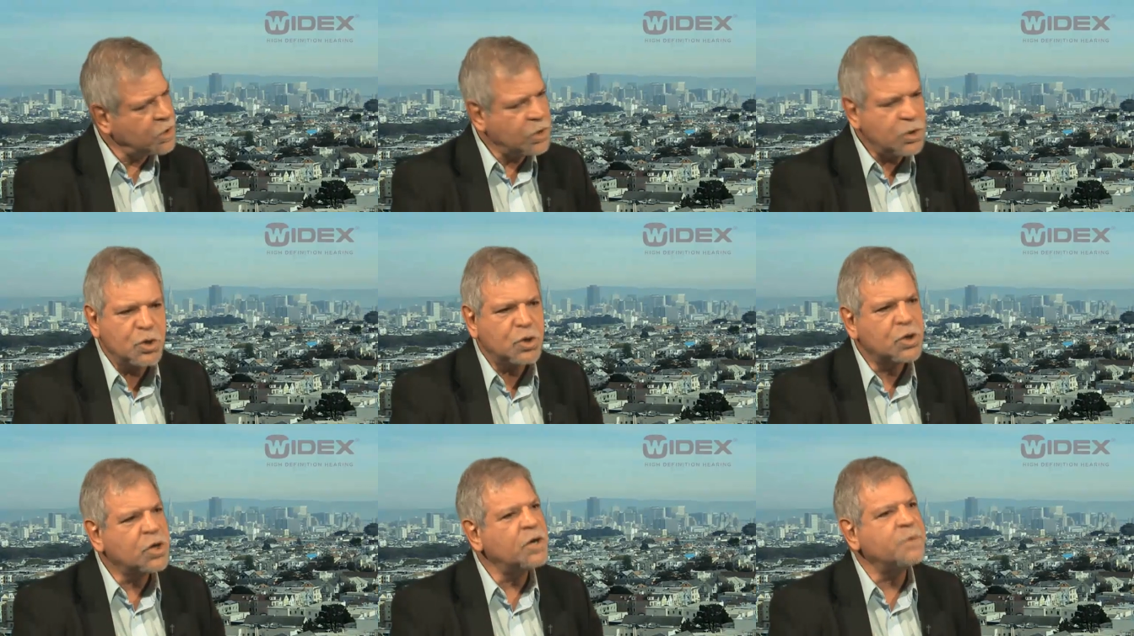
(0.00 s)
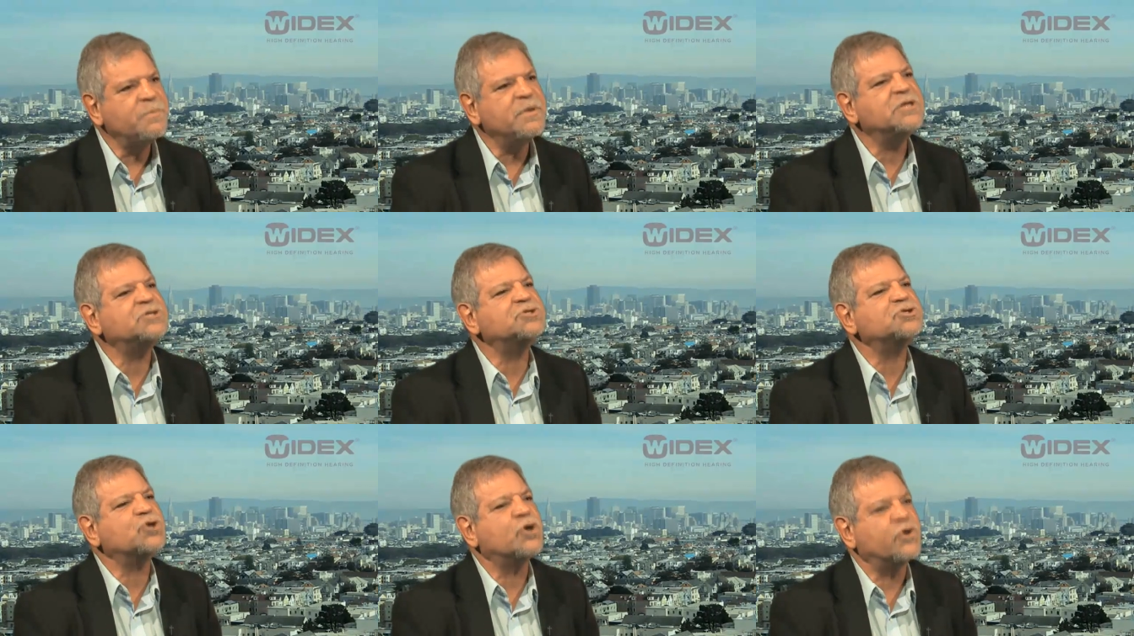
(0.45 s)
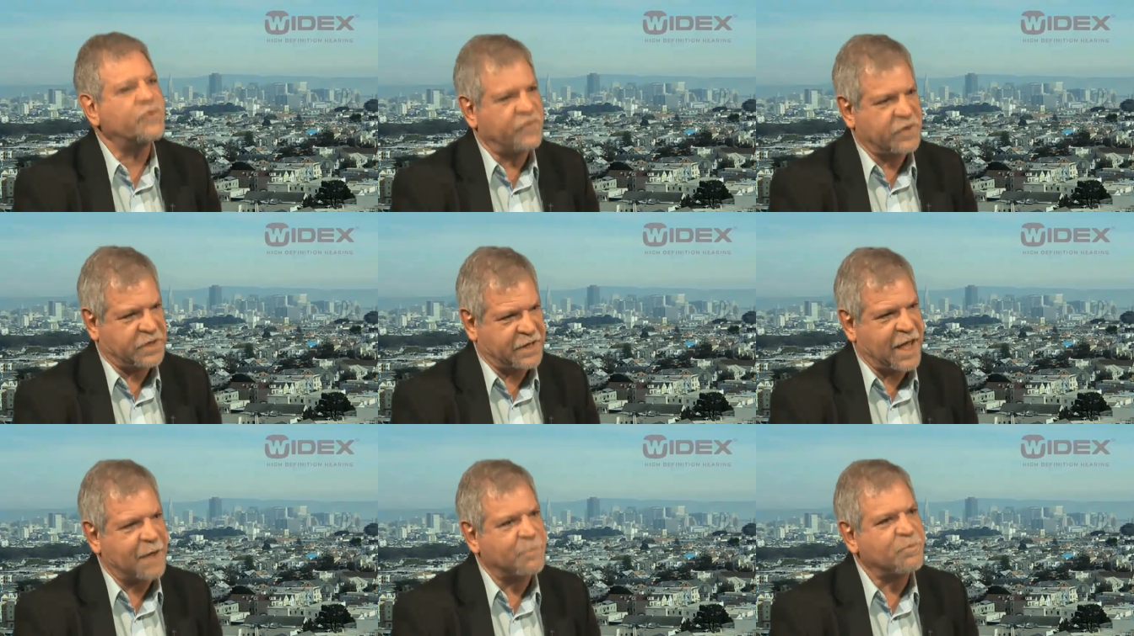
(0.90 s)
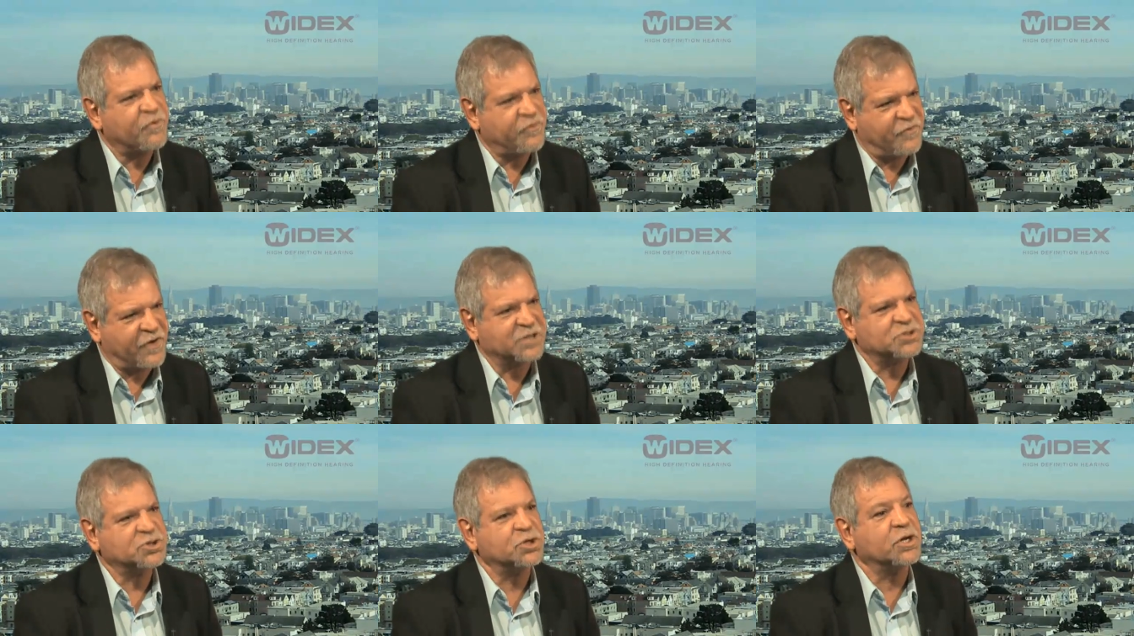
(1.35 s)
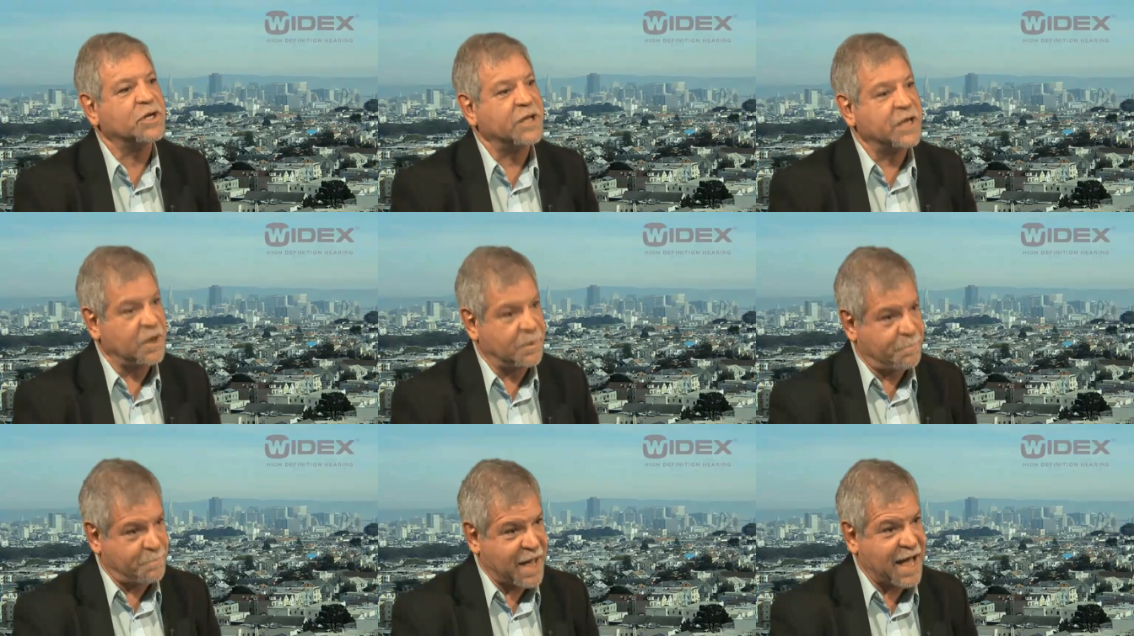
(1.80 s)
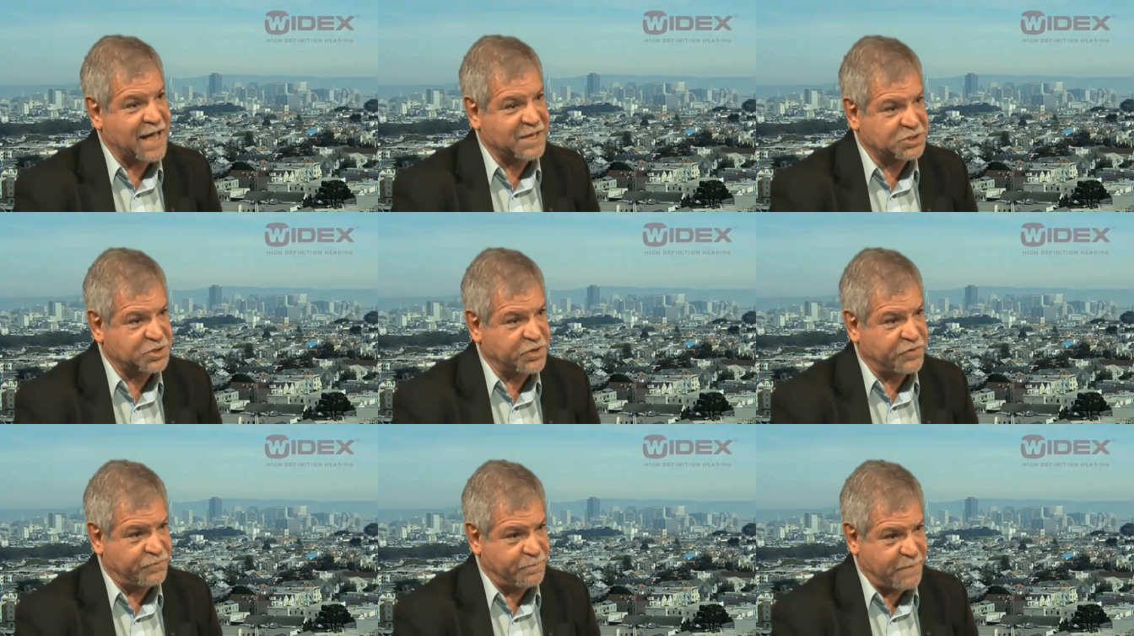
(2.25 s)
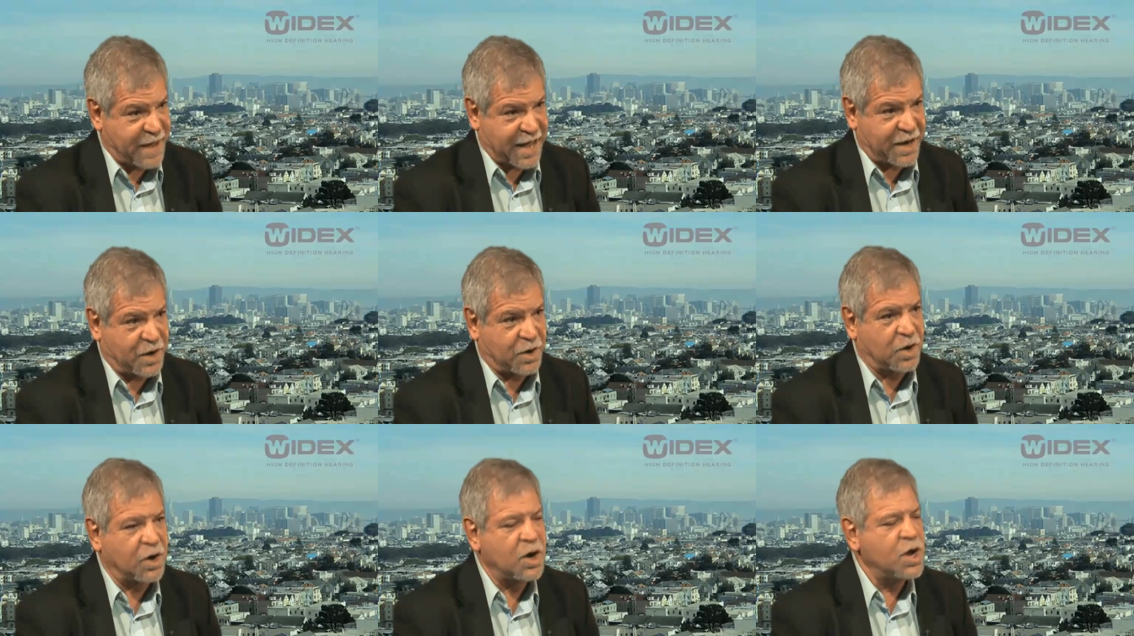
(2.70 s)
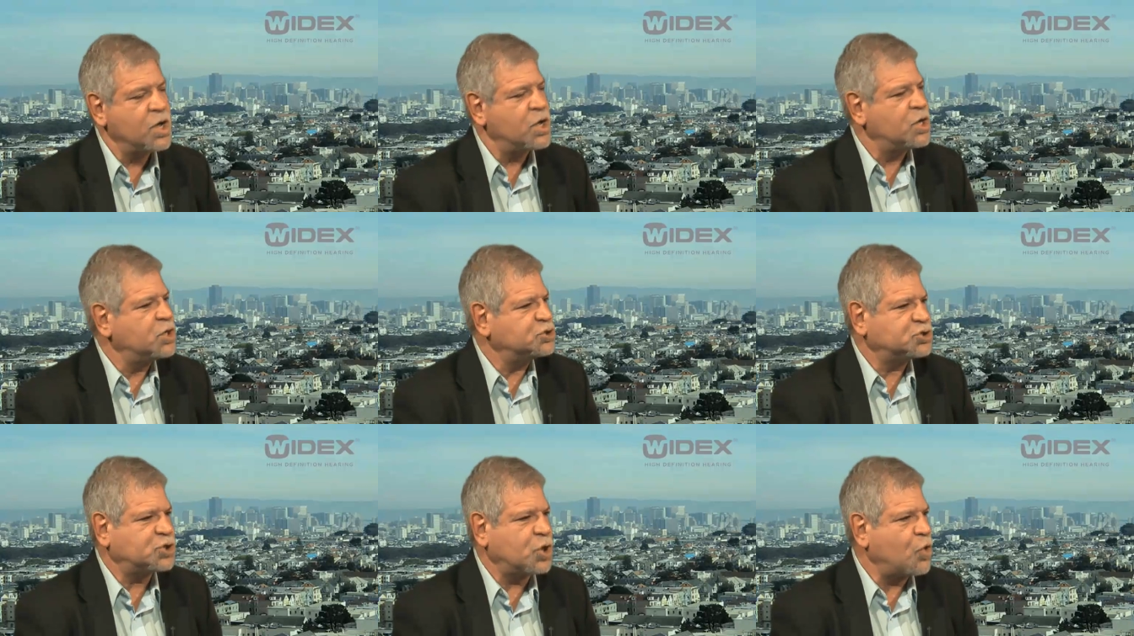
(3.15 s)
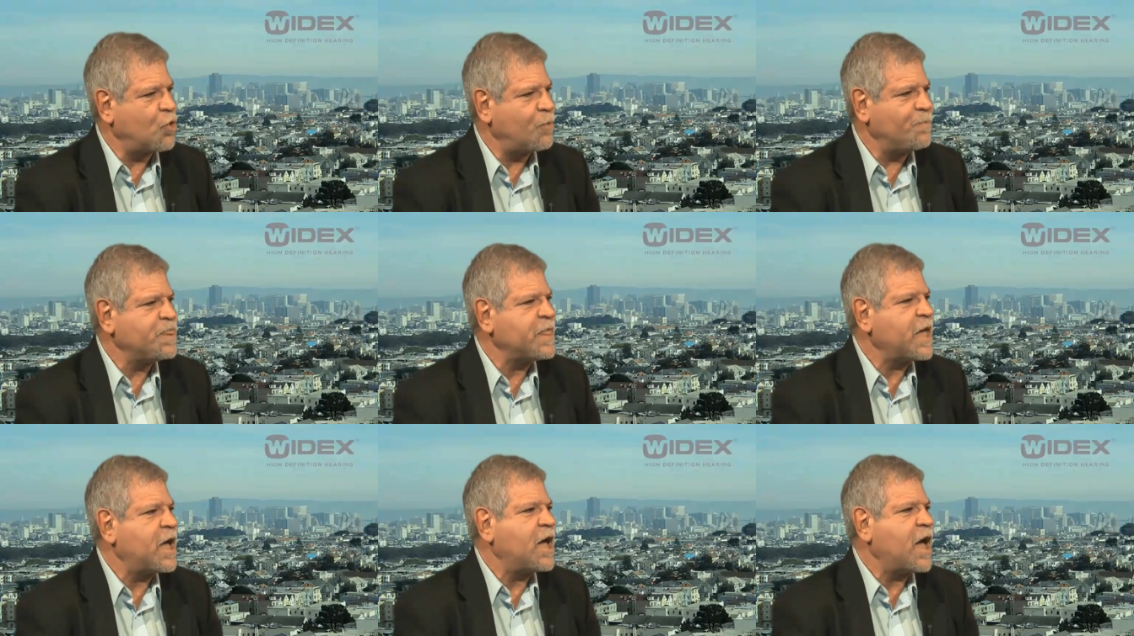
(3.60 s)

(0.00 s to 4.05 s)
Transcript: you're going to be serving that professional in a positive manner. So